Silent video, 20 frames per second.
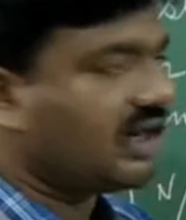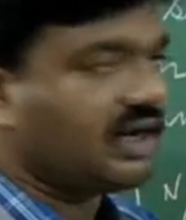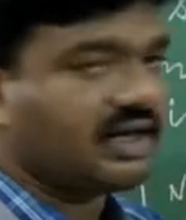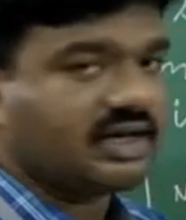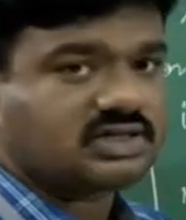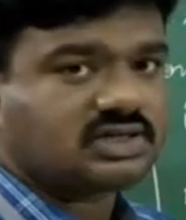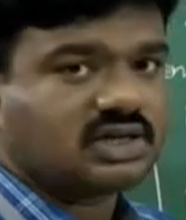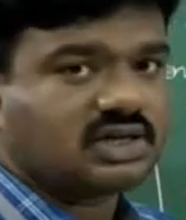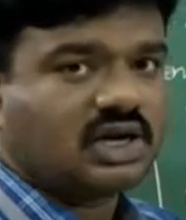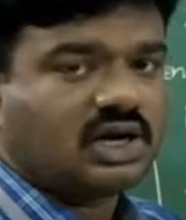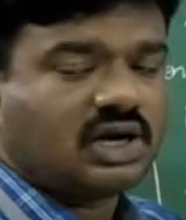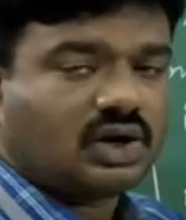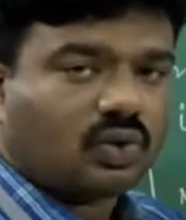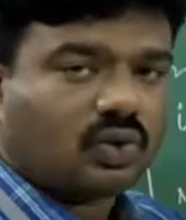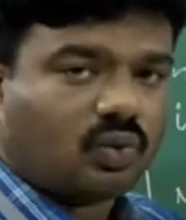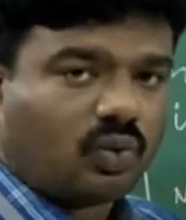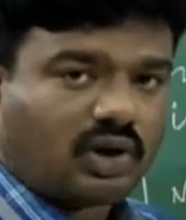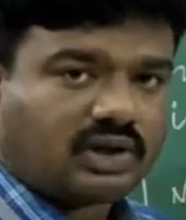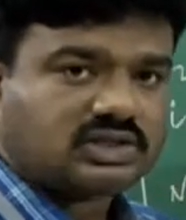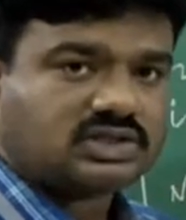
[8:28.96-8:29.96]
that is,
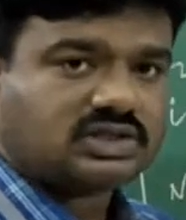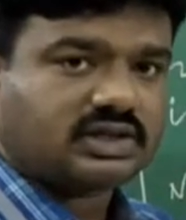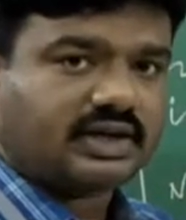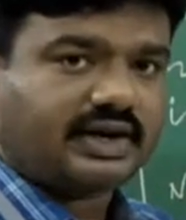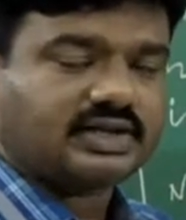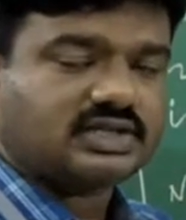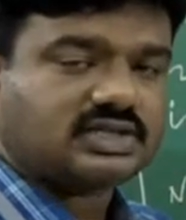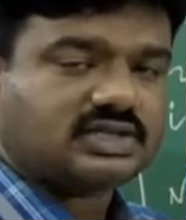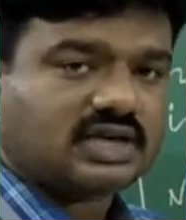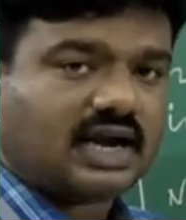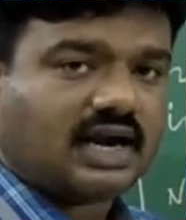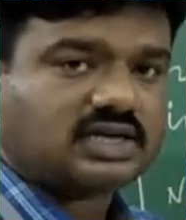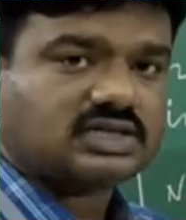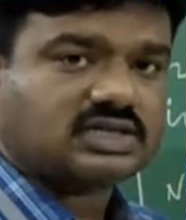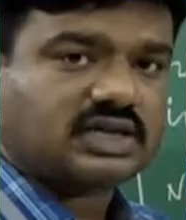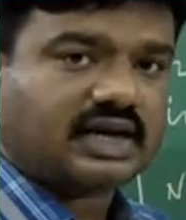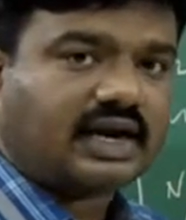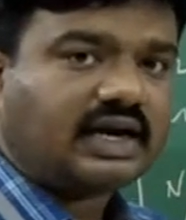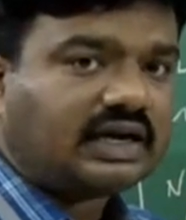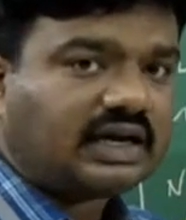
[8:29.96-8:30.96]
once it
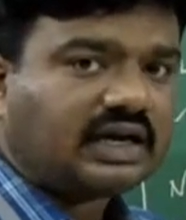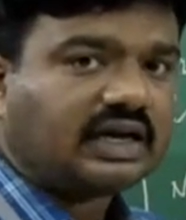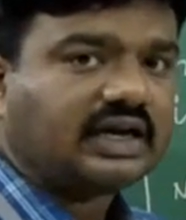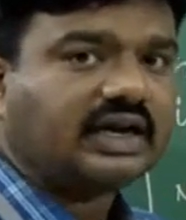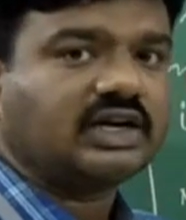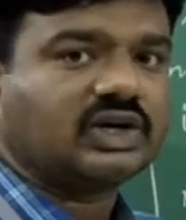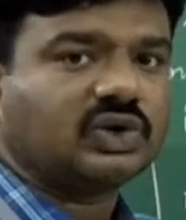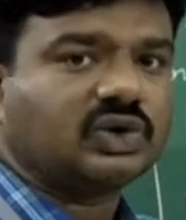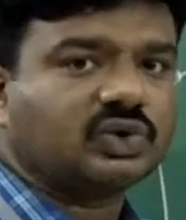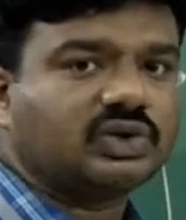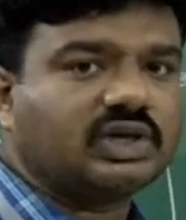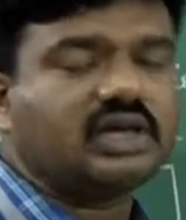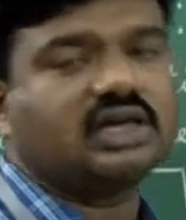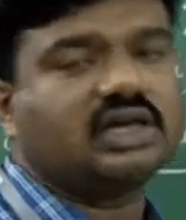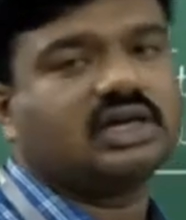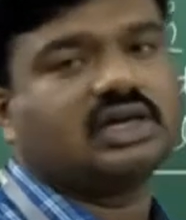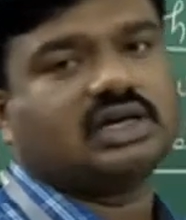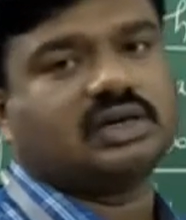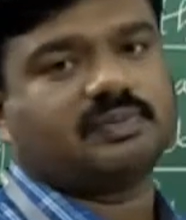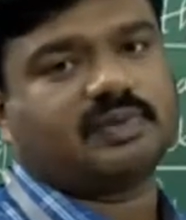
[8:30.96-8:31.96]
starts entering into
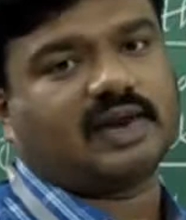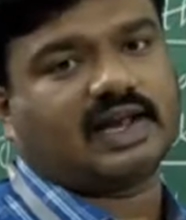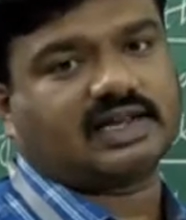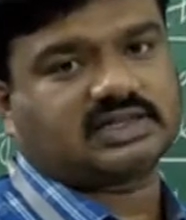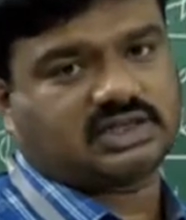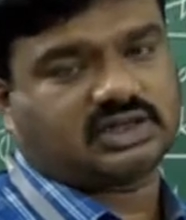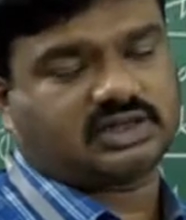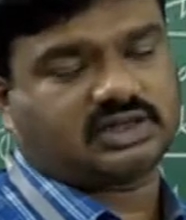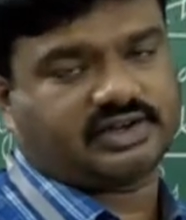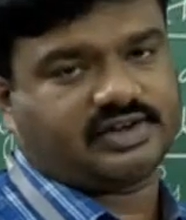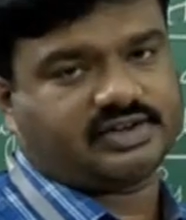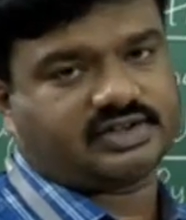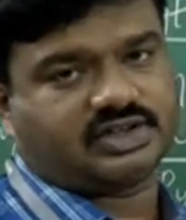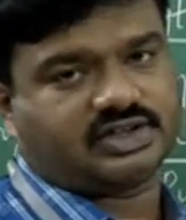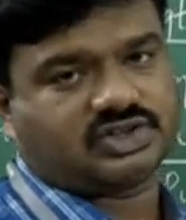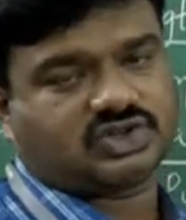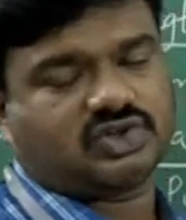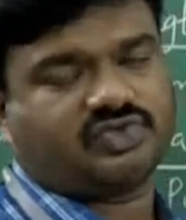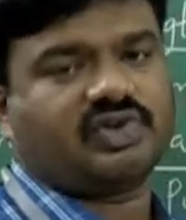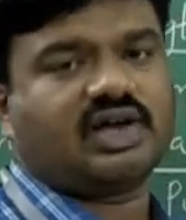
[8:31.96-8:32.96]
the plastic
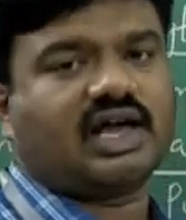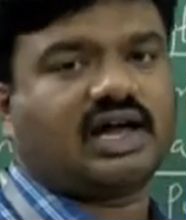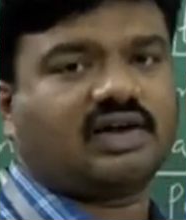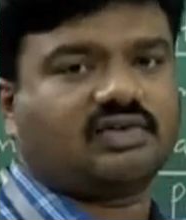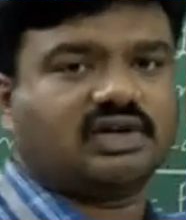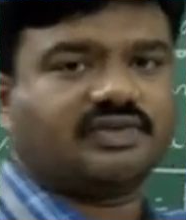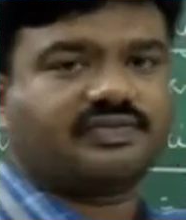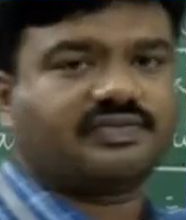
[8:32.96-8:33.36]
region. So we have